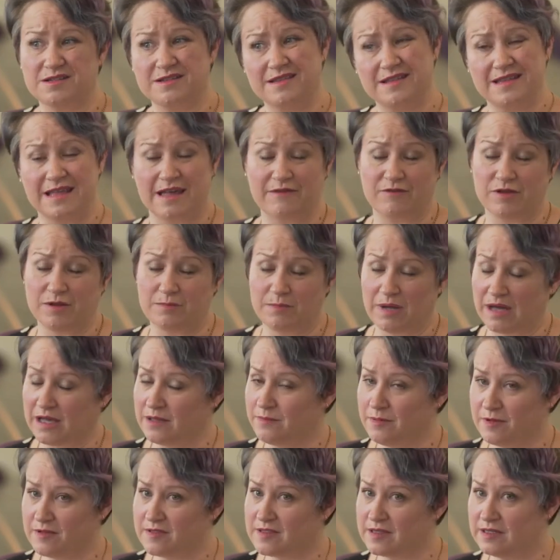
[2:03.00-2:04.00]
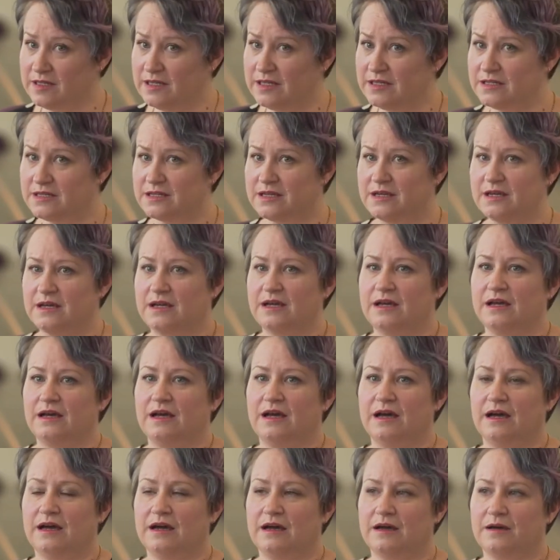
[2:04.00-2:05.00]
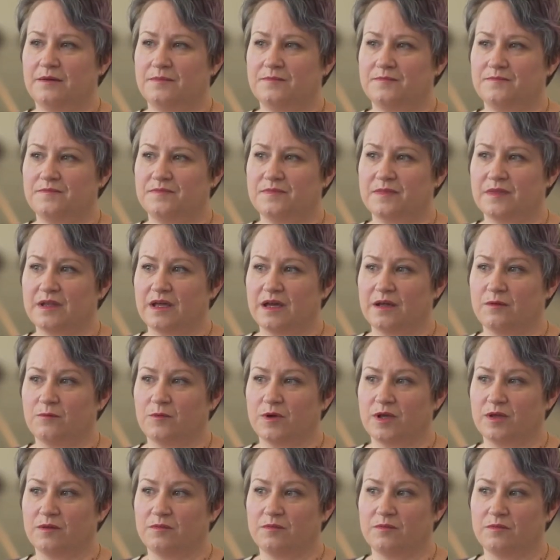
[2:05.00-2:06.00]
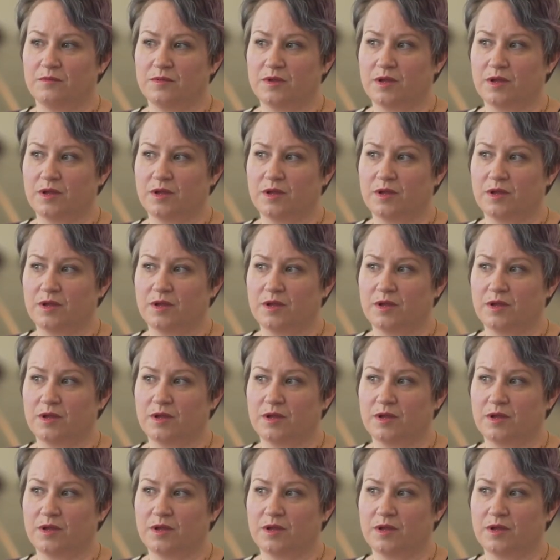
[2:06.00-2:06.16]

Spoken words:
7 papers in it, and we